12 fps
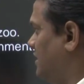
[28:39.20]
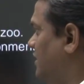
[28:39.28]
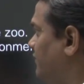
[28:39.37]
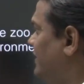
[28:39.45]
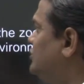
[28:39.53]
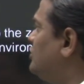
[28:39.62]

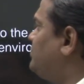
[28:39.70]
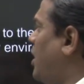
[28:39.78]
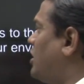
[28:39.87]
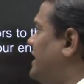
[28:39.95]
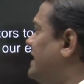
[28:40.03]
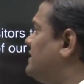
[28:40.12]
We should
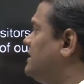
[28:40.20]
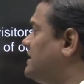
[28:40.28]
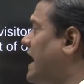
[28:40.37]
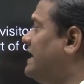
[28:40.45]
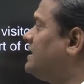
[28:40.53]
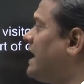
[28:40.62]
protect the
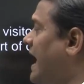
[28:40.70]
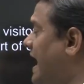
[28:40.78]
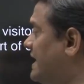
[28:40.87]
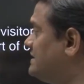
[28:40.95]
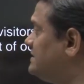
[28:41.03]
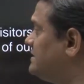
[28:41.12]
tiger
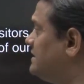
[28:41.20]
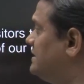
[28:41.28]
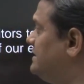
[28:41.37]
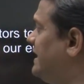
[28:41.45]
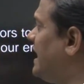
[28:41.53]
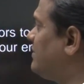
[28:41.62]
as
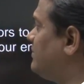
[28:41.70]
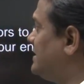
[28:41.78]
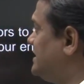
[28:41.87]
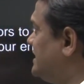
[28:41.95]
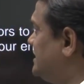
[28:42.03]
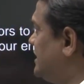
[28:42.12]
they are
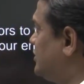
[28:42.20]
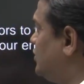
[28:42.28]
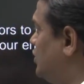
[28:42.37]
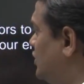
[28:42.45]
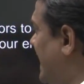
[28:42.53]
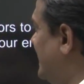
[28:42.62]
majestic to
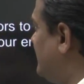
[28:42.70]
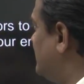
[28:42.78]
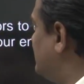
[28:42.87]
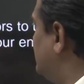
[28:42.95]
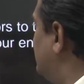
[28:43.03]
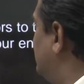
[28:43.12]
look at,
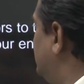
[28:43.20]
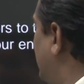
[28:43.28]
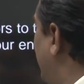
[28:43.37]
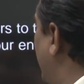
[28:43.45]
they